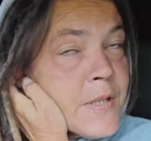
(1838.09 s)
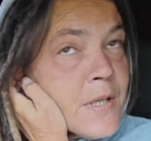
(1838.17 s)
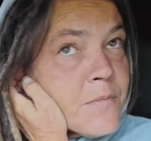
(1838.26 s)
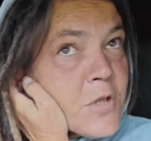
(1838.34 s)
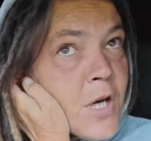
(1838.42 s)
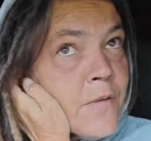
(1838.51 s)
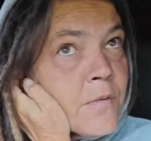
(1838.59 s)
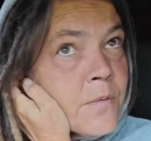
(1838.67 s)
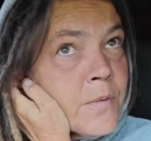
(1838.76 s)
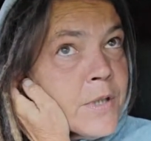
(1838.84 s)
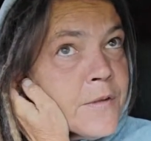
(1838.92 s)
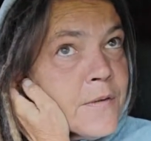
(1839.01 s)
And I'm traveling
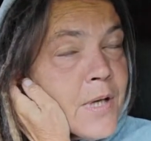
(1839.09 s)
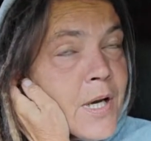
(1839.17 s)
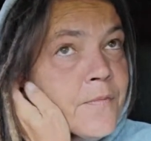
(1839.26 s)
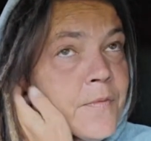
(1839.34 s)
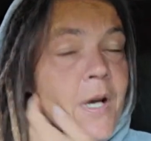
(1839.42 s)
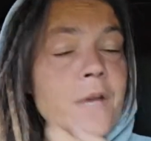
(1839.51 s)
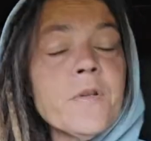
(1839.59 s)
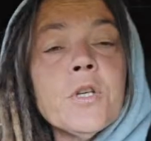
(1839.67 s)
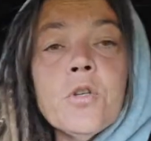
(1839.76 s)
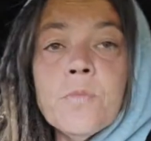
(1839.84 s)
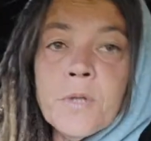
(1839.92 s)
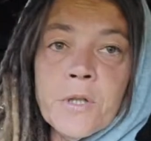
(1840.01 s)
with I've
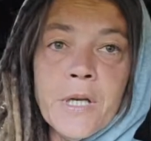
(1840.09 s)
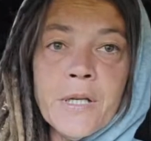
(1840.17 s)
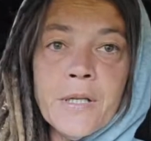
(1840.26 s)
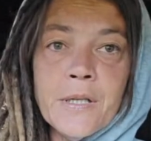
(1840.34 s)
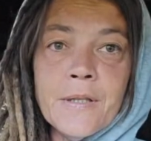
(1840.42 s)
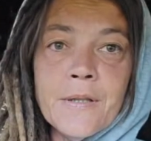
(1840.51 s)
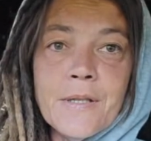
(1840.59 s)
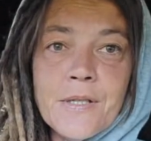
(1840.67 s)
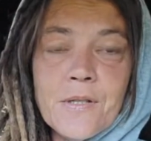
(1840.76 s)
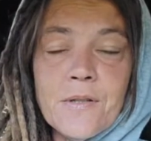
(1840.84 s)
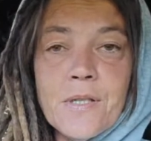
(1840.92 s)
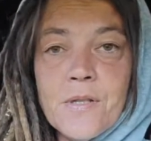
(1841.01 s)
accumulated
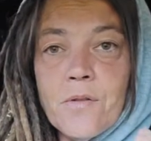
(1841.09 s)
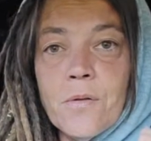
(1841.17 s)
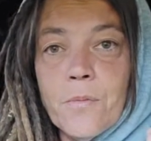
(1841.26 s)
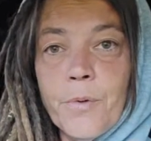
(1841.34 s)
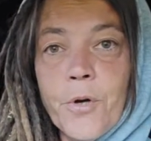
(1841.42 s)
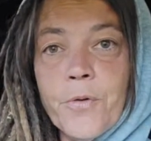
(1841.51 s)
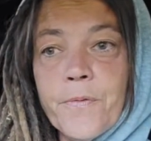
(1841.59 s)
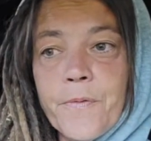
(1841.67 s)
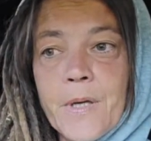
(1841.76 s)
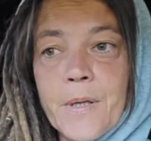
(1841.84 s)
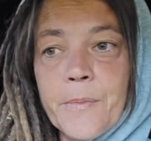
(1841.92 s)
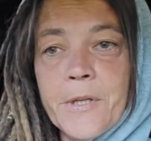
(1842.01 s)
this little road
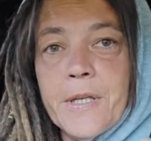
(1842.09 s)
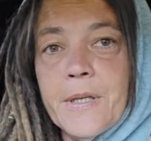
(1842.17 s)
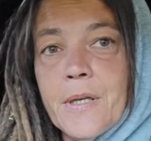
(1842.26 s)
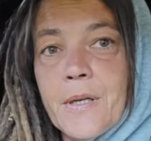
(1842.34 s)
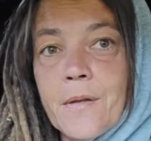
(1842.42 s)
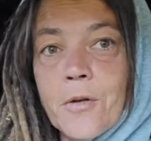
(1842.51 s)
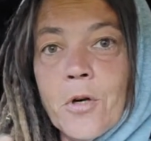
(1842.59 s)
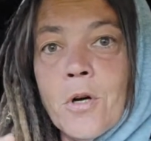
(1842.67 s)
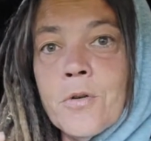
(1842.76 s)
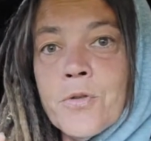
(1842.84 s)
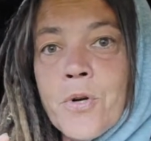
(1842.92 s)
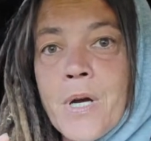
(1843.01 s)
family, and they're
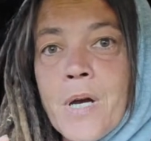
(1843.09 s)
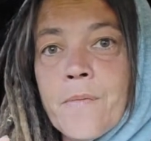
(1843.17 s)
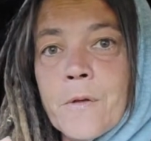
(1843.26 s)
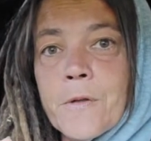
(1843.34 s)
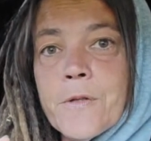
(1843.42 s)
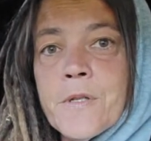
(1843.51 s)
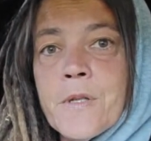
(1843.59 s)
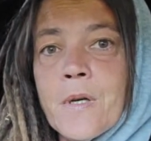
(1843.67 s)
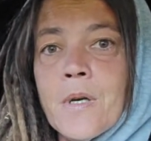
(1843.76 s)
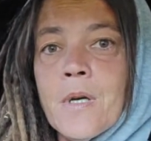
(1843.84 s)
all travelers.